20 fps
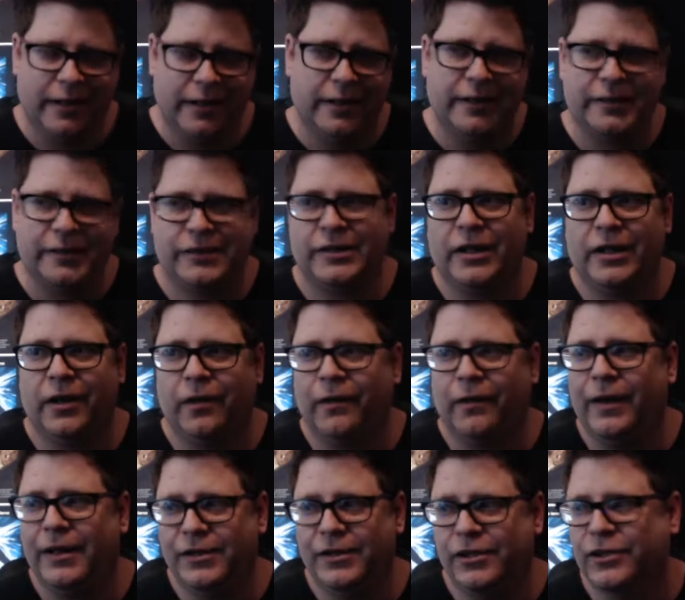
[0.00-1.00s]
So,
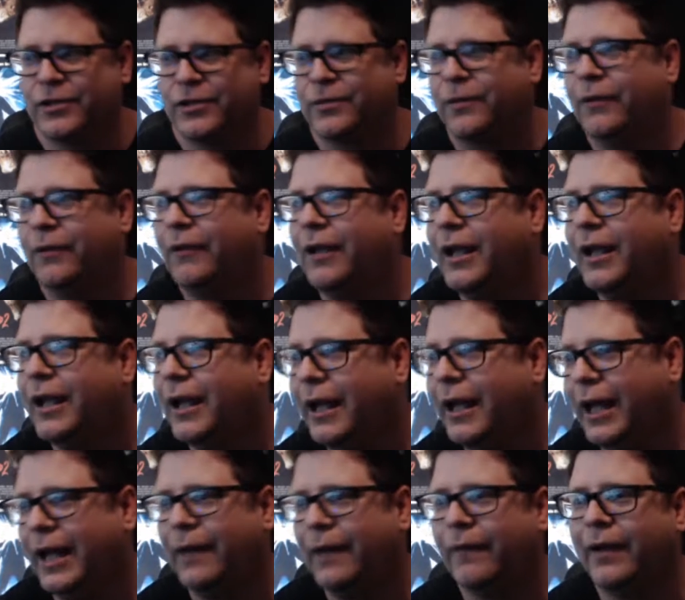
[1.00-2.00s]
as usual.
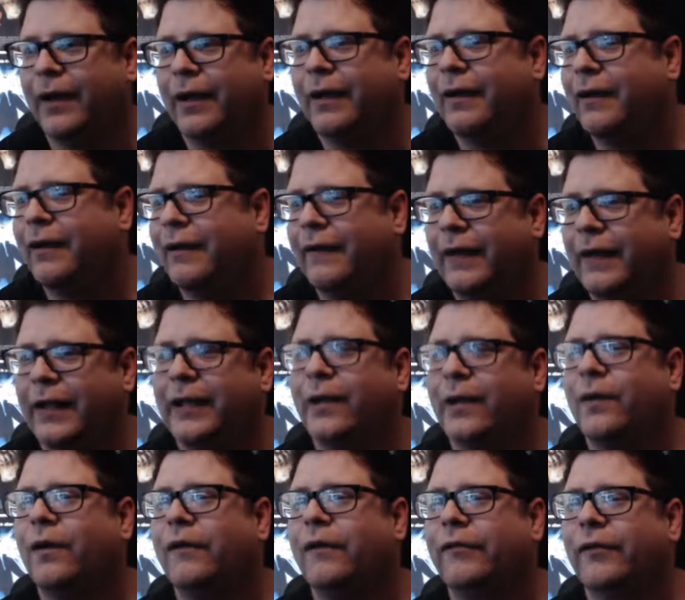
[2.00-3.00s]
Anyway, thank you
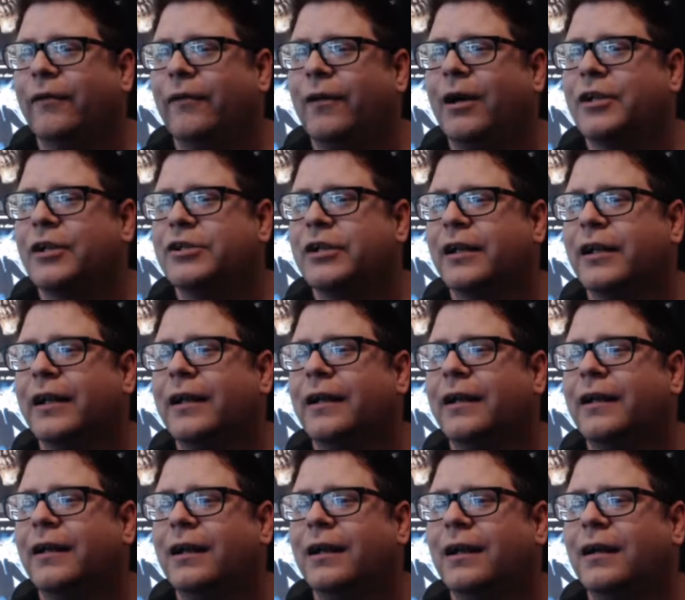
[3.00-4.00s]
all for watching
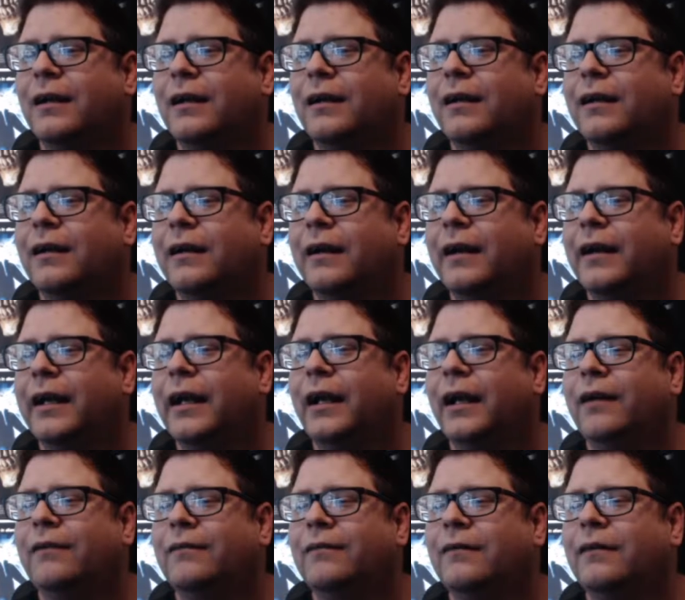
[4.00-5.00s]
and, you know,
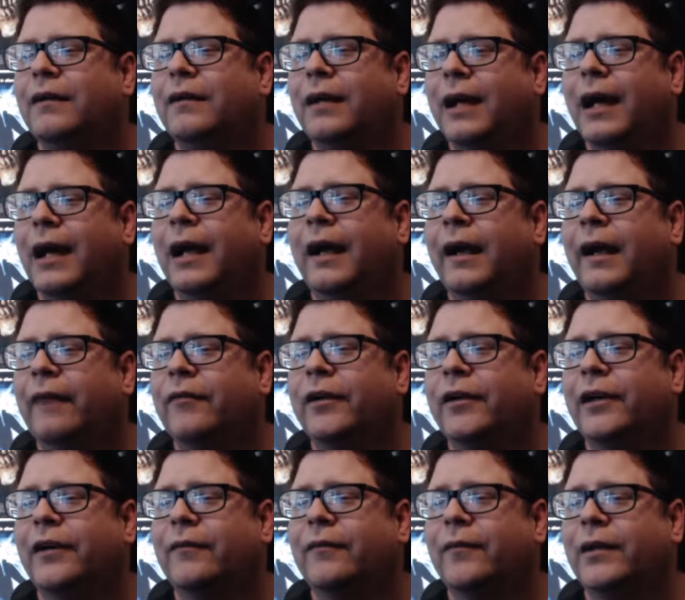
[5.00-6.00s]
have a
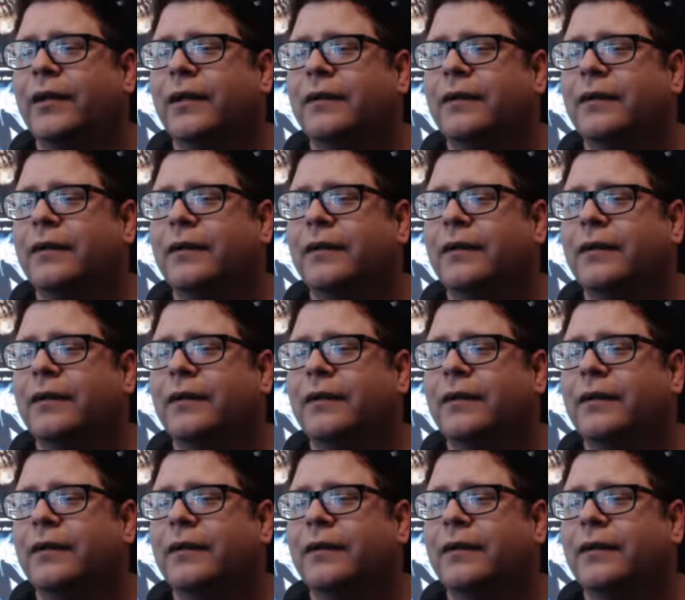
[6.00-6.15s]
good one.